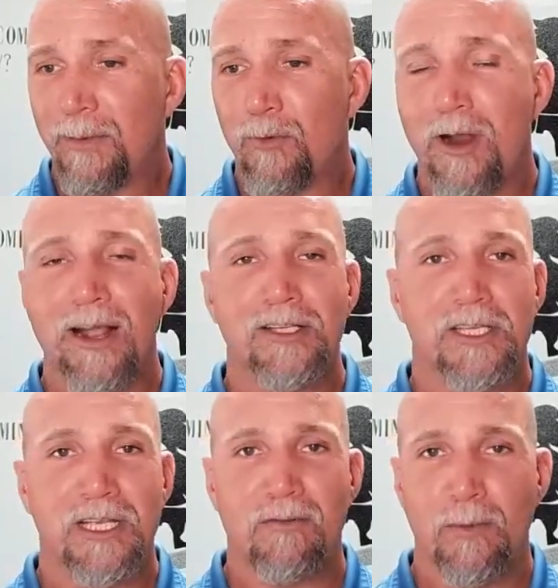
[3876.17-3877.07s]
Brian
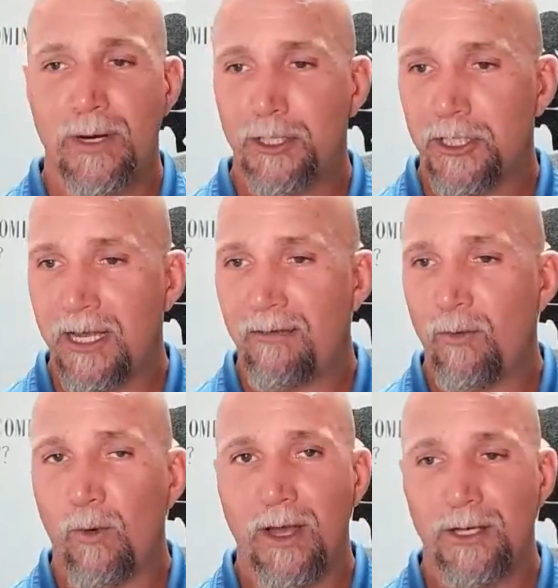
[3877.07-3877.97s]
says everybody should have
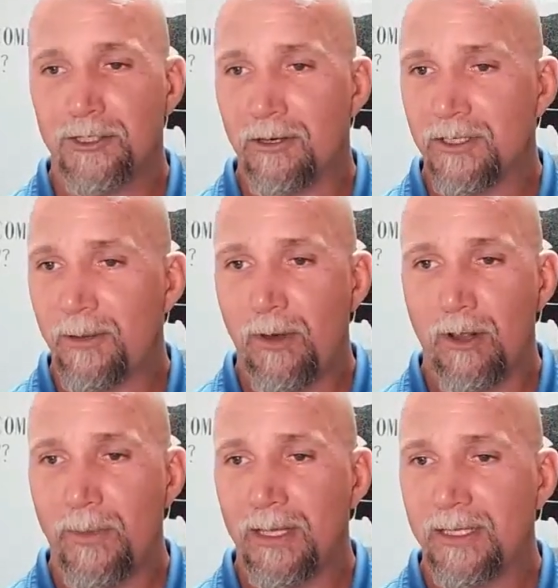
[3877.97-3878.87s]
Hawaiian shirts. I'm all
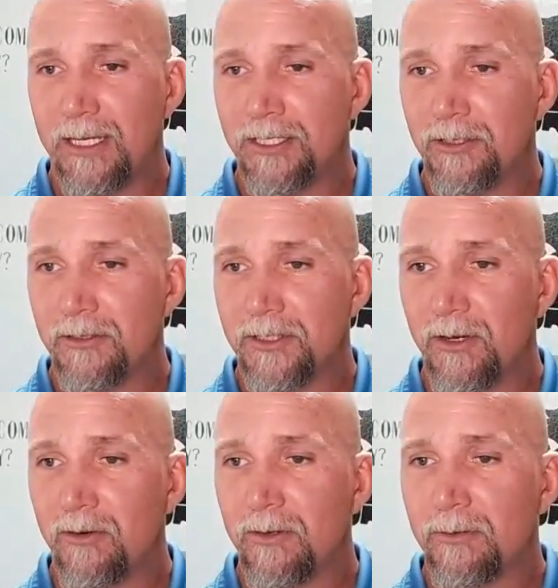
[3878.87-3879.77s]
about that too,
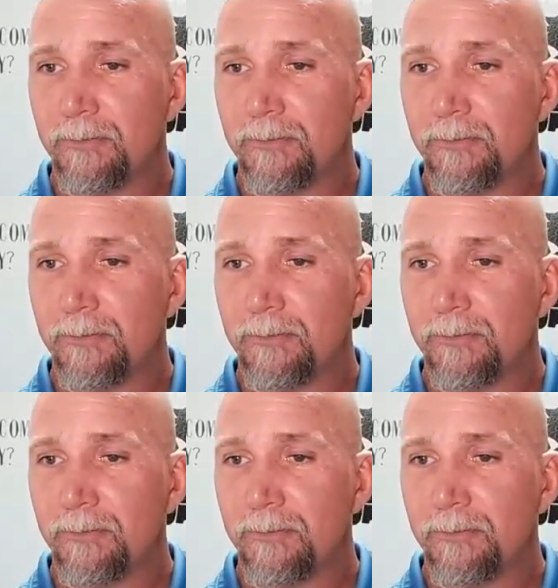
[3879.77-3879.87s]
so.